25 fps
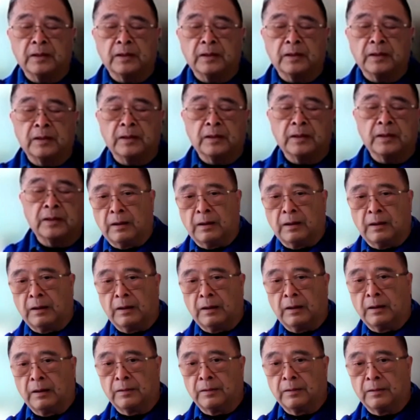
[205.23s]
uh,
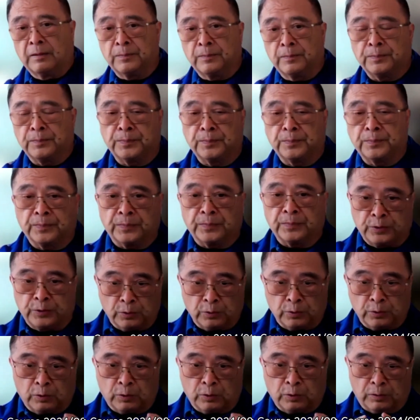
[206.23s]
your
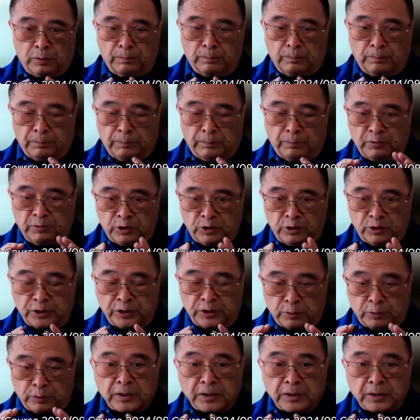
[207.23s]
using your
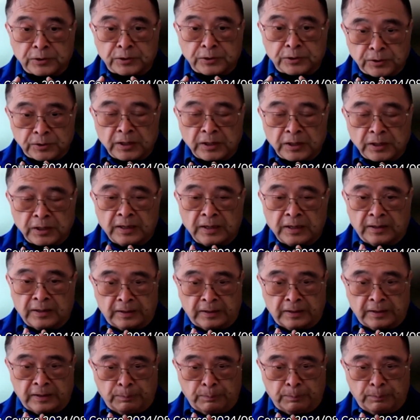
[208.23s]
muscles the
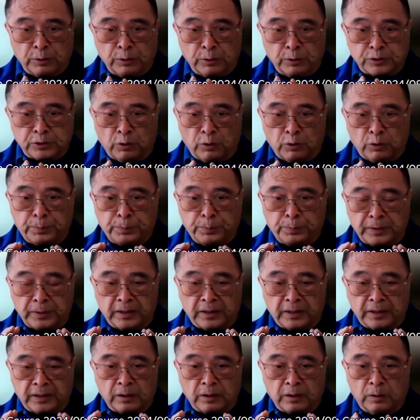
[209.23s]
bursa open and
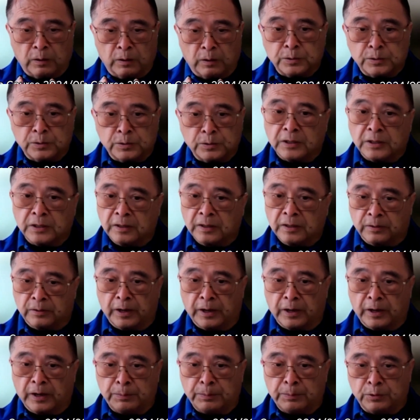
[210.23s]
close, they're
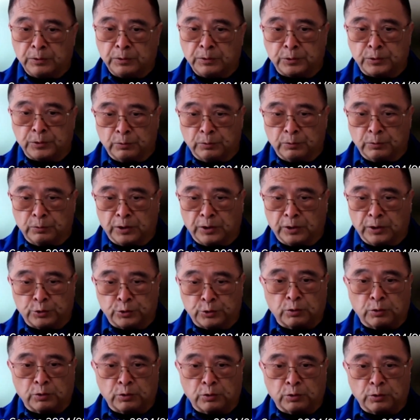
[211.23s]
able to uh,
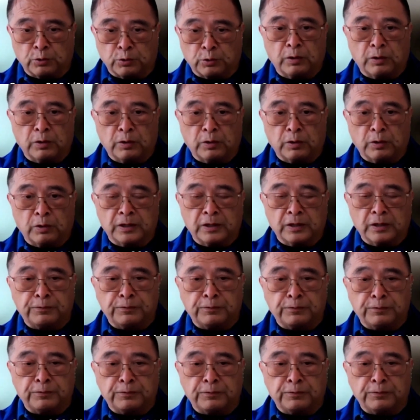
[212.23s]
draw in
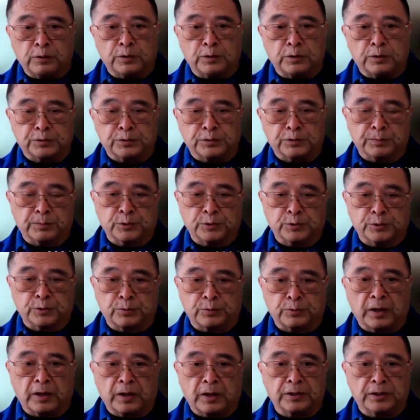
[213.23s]
fluids from the
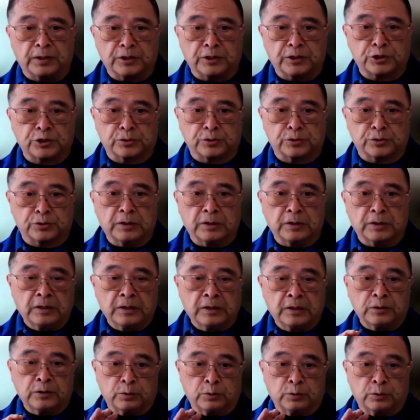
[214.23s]
surrounding tissue
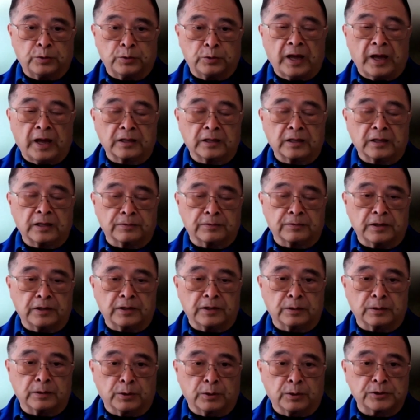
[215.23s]
to reactivate the
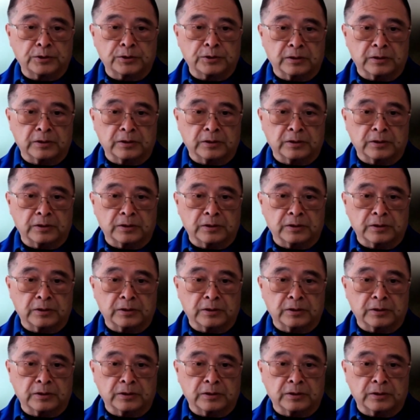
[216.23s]
bursa.